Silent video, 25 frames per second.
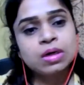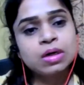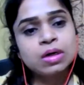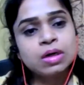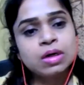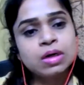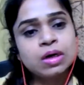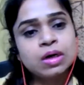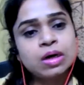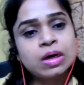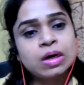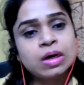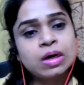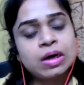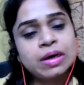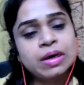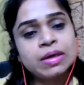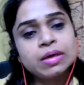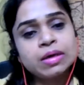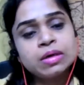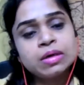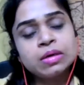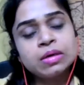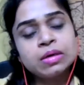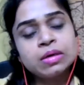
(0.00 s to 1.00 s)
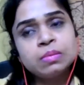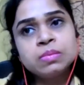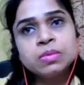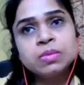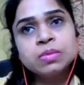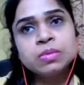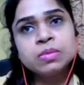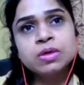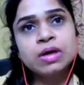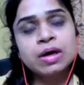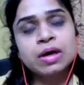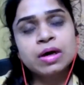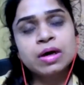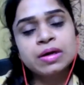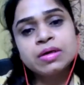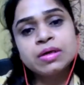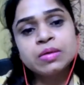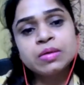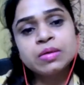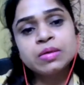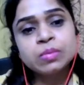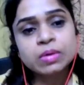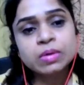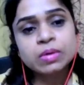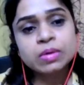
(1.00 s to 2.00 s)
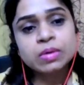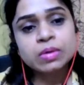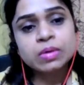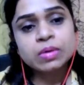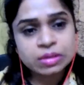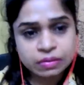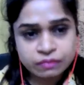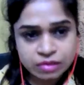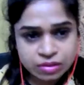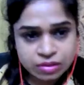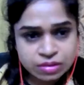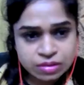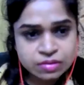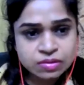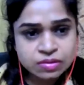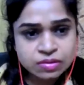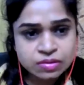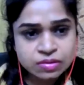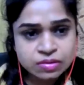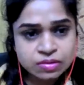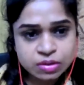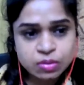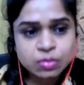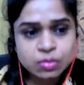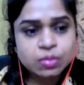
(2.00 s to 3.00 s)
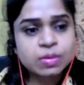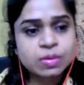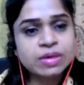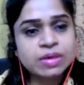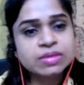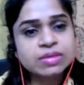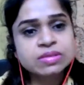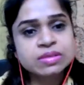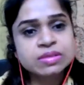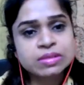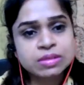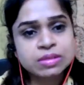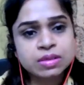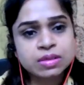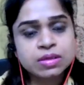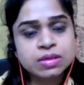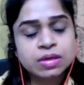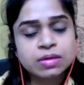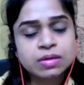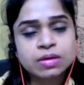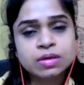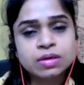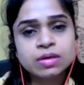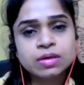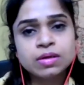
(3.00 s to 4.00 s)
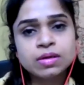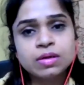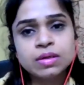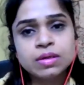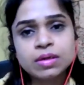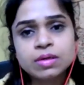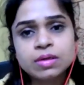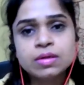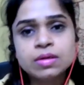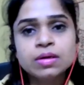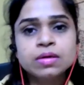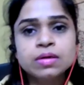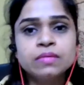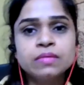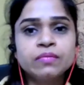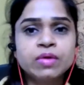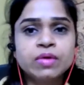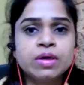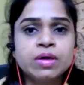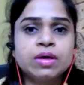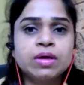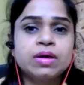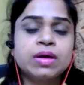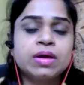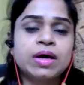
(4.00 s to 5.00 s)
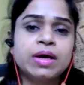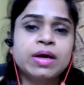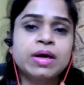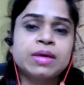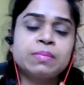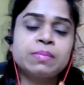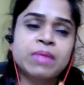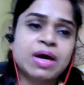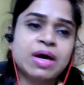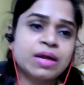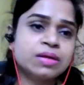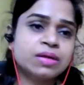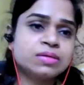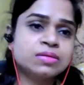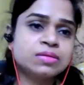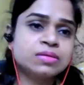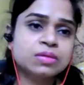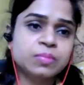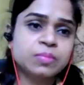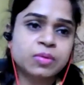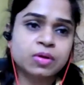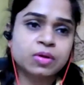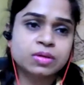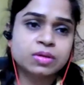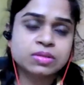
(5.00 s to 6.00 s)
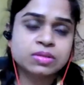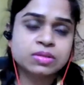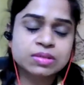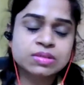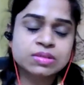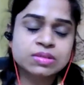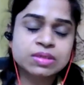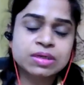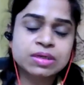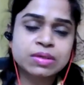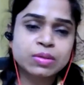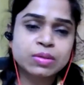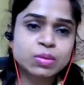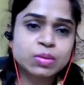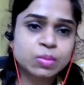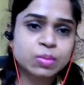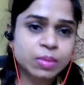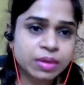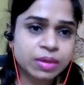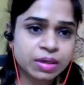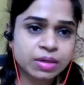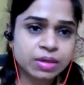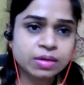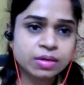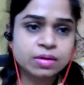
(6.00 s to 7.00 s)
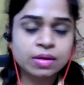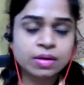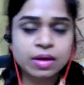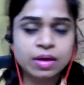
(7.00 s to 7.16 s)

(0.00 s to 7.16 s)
I am currently working with Incido as senior technical lead, where I manage the projects end to end.